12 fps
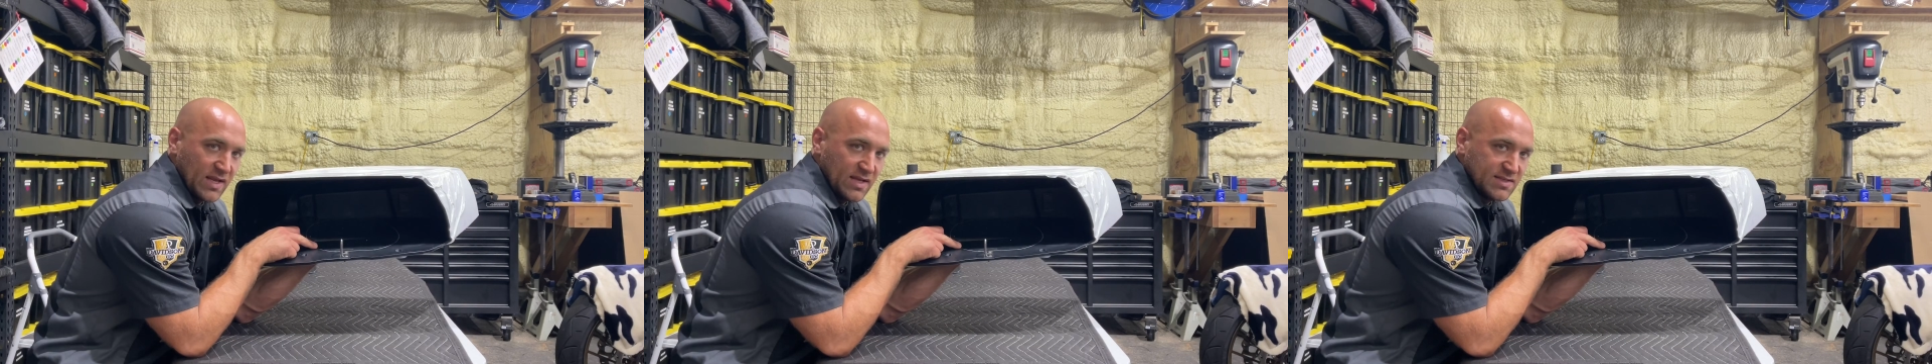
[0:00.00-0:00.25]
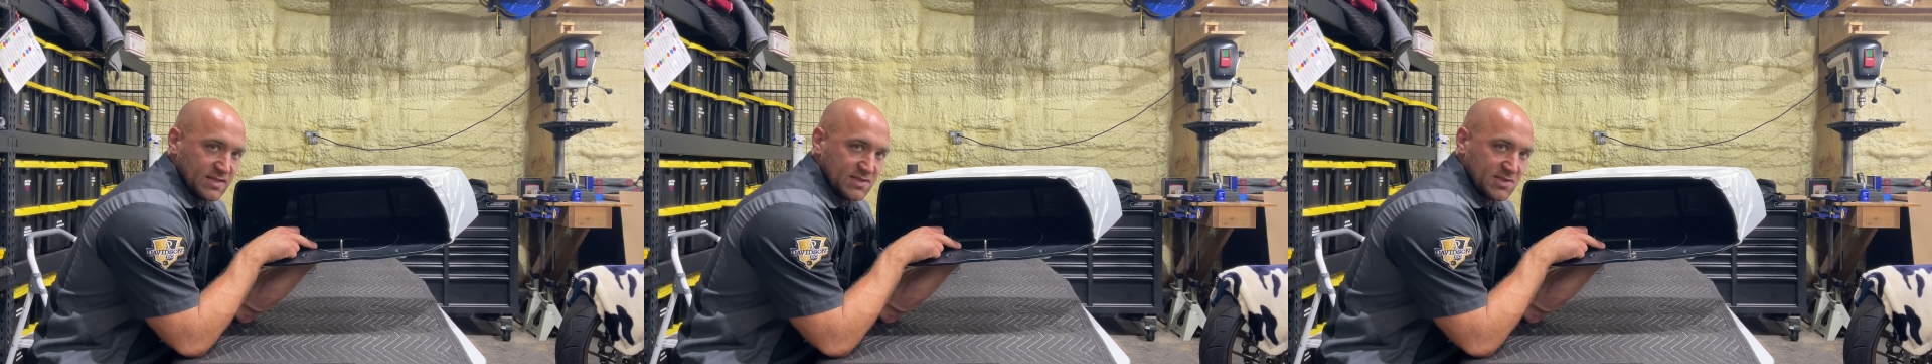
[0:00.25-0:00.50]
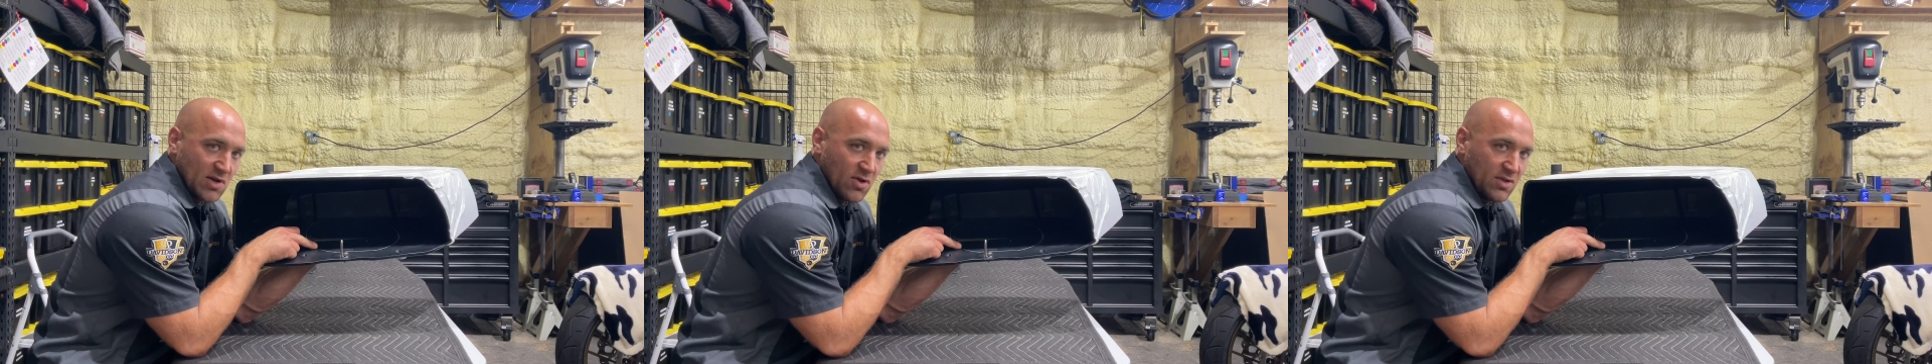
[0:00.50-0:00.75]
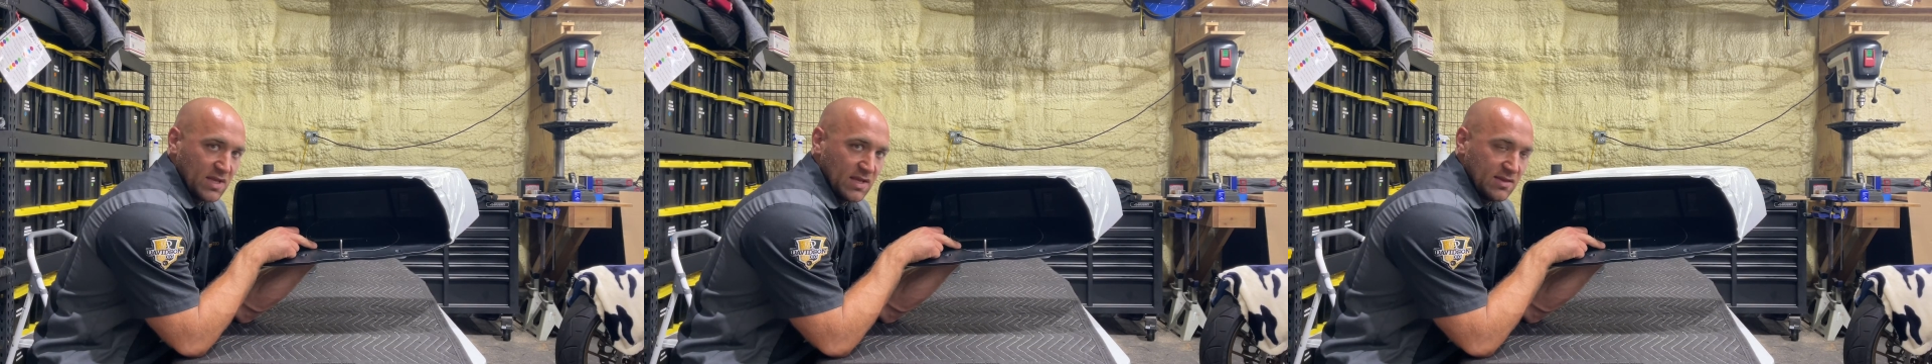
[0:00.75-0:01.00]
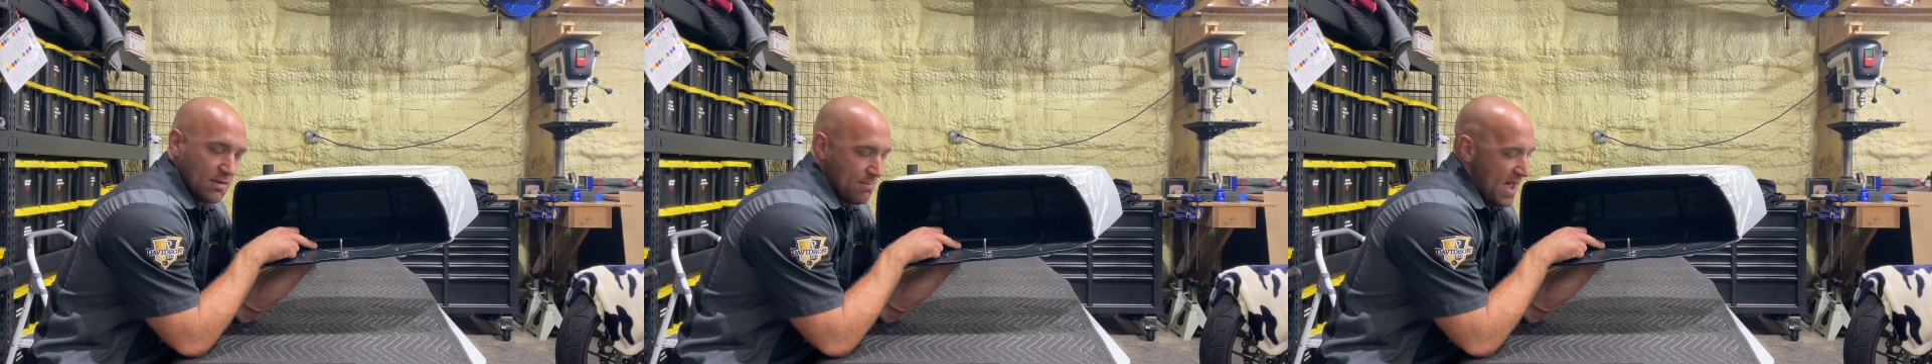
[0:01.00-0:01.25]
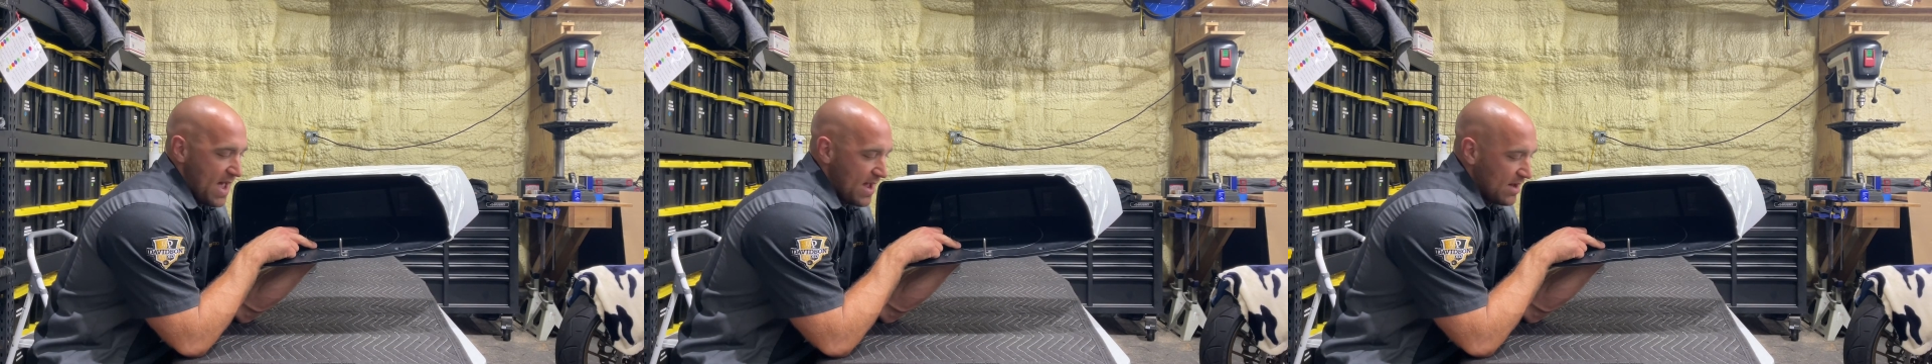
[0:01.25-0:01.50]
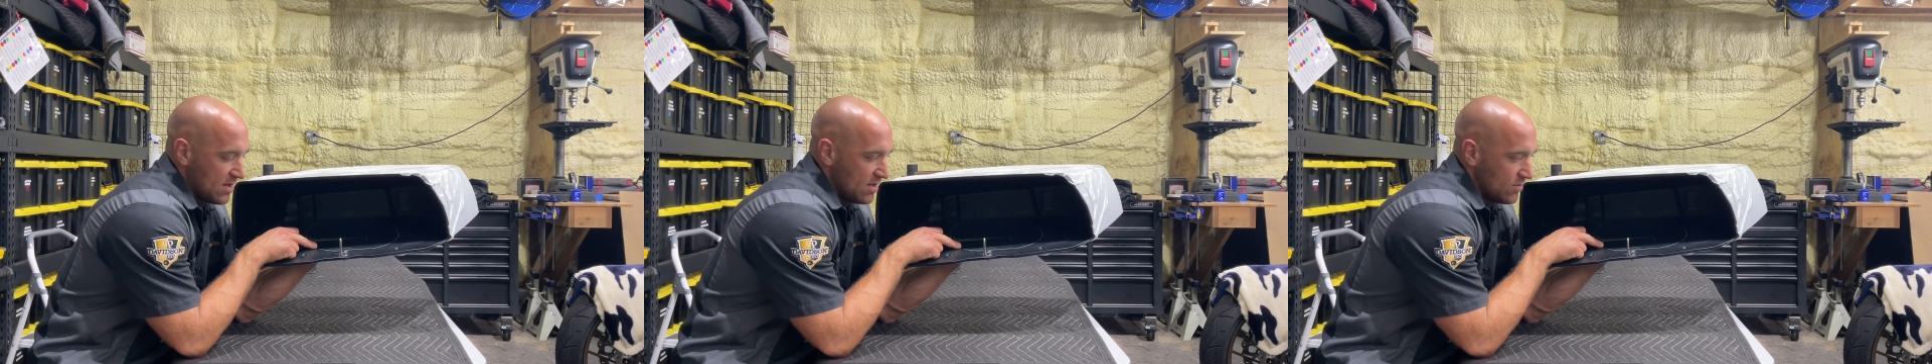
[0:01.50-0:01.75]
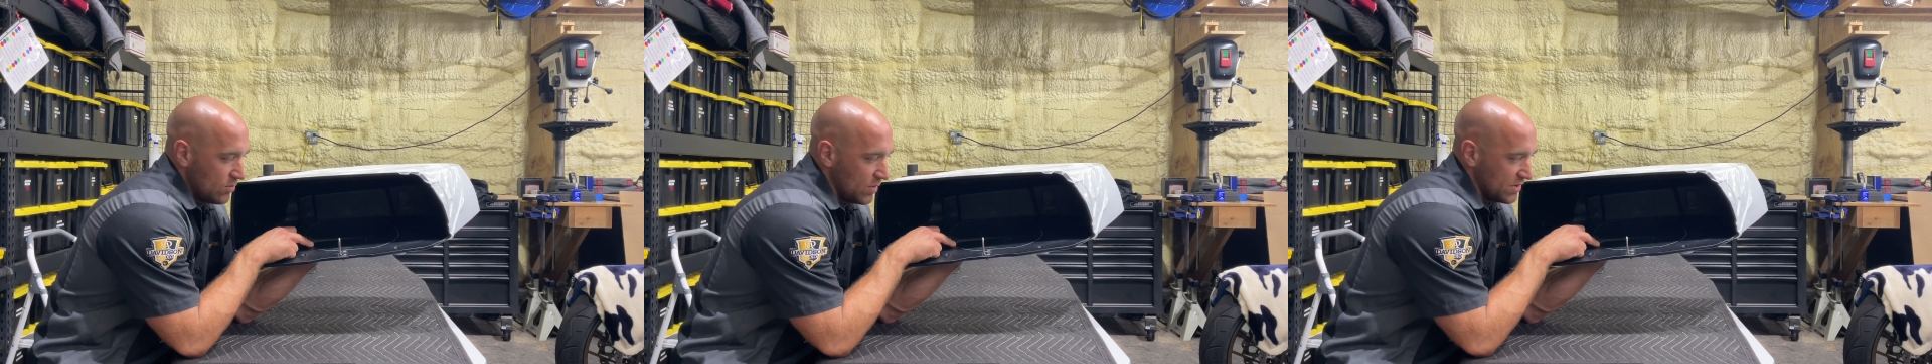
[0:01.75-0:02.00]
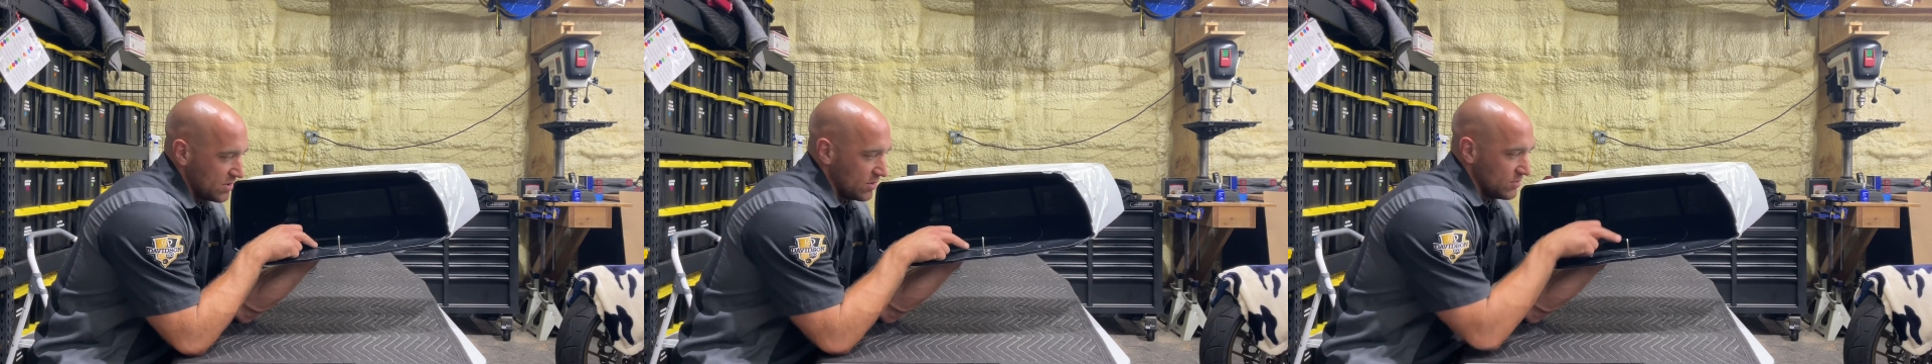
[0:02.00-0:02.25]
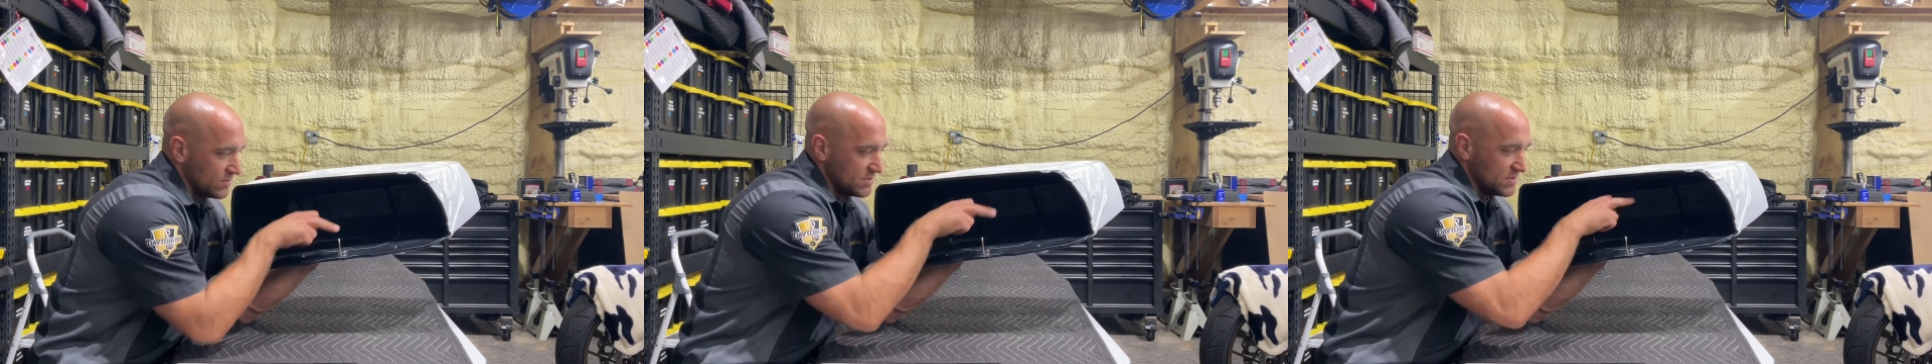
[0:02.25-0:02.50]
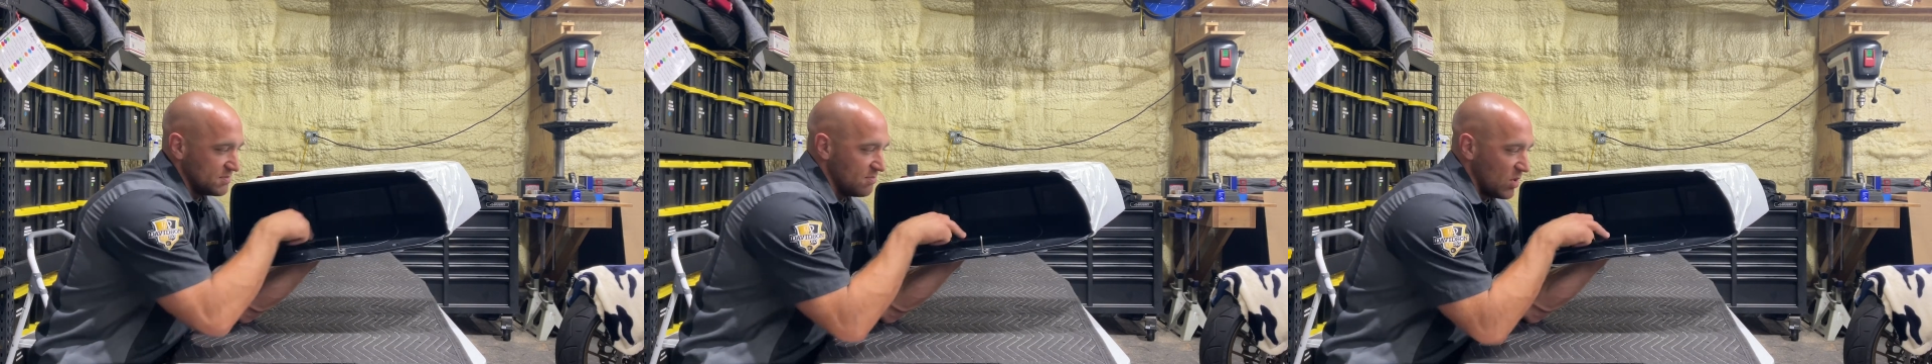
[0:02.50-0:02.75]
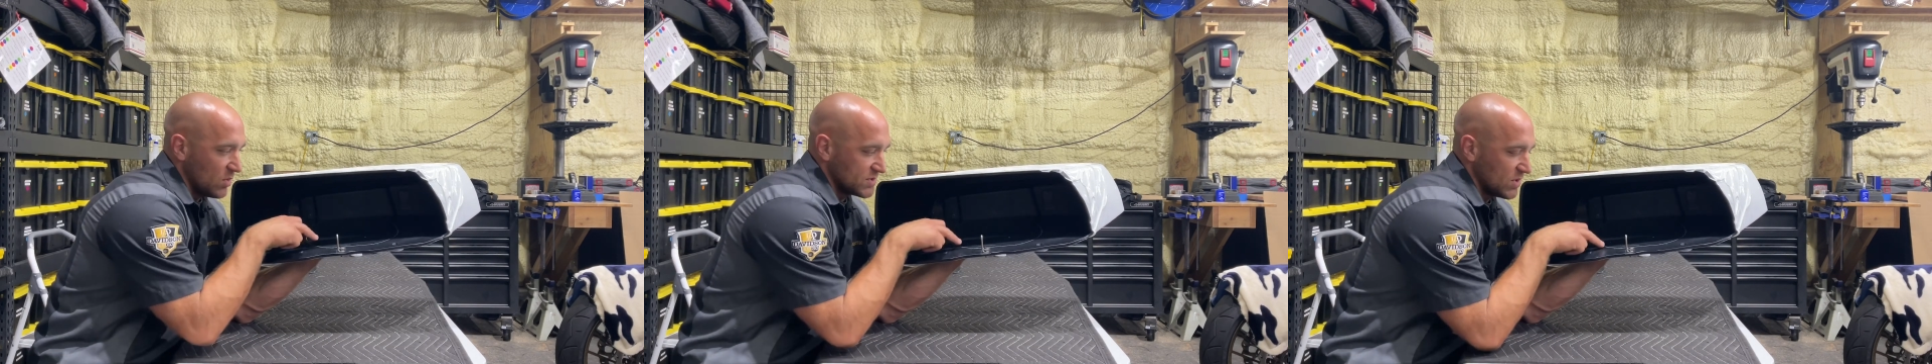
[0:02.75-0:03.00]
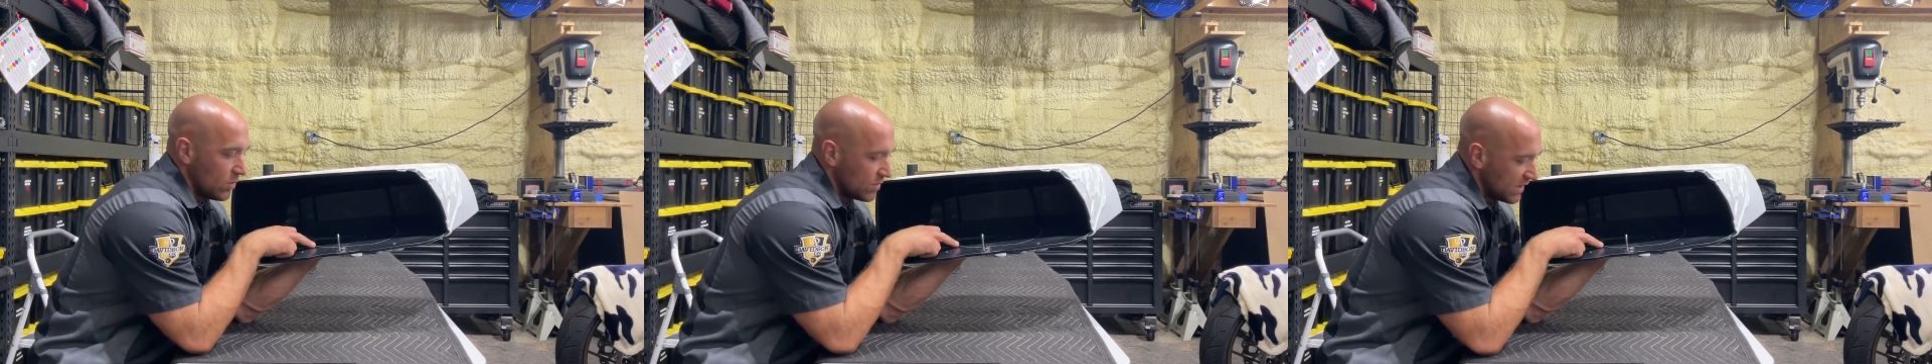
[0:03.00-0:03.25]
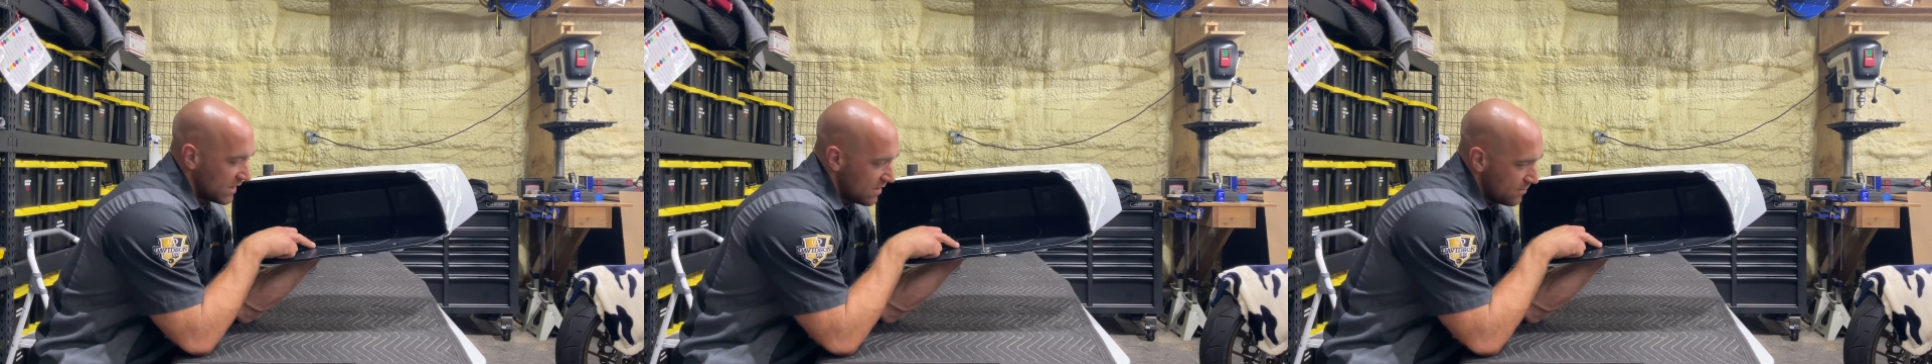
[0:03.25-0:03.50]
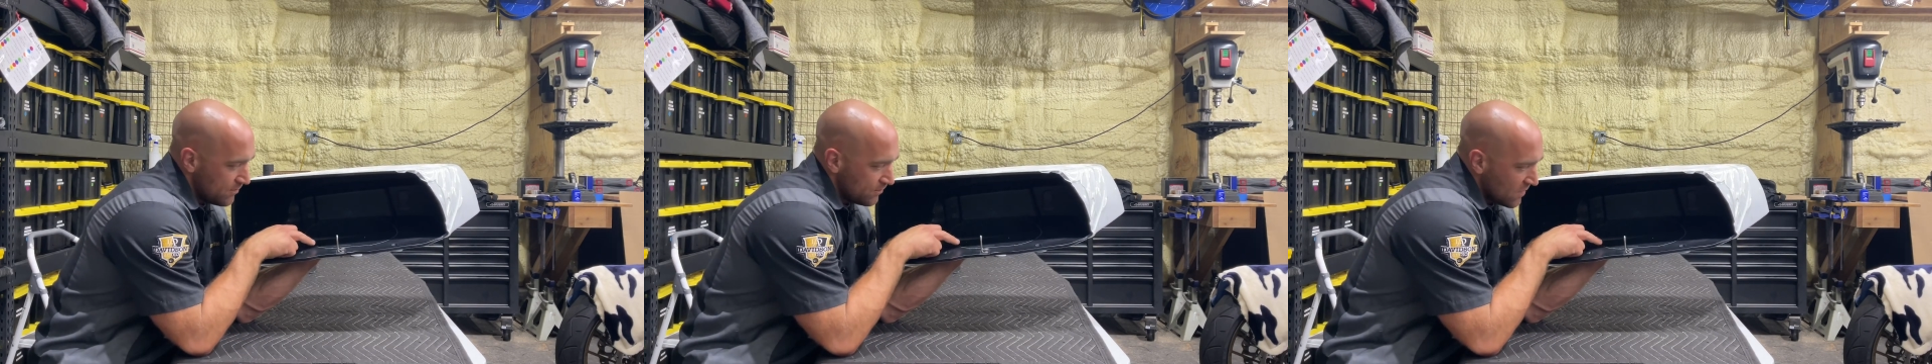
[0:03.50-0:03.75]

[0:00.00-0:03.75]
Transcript: is installed in the bag with those bolts holding it,